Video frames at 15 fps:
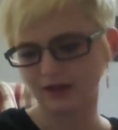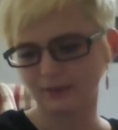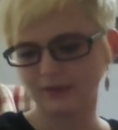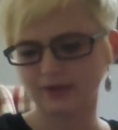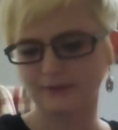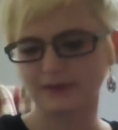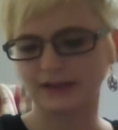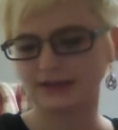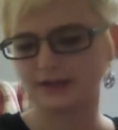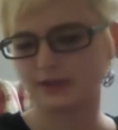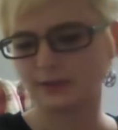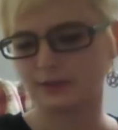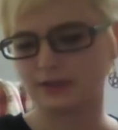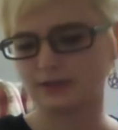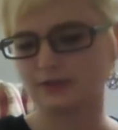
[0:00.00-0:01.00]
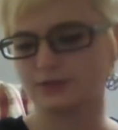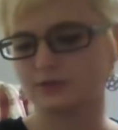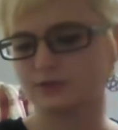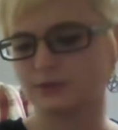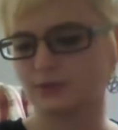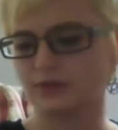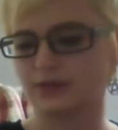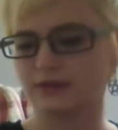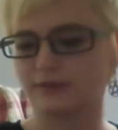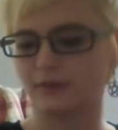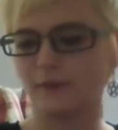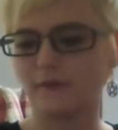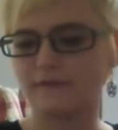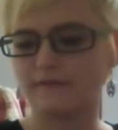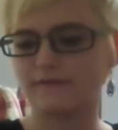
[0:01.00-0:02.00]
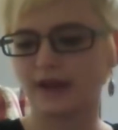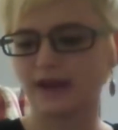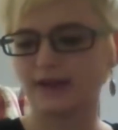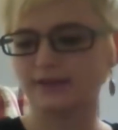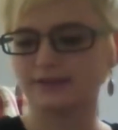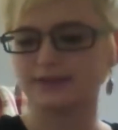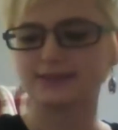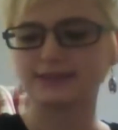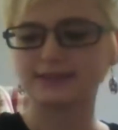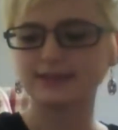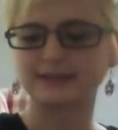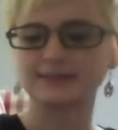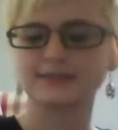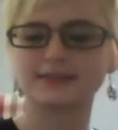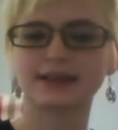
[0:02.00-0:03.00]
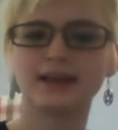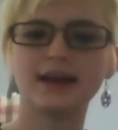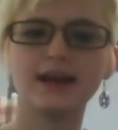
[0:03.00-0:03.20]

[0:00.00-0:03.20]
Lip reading: What are we on now? 1, 2, 3, 4, 5, 6.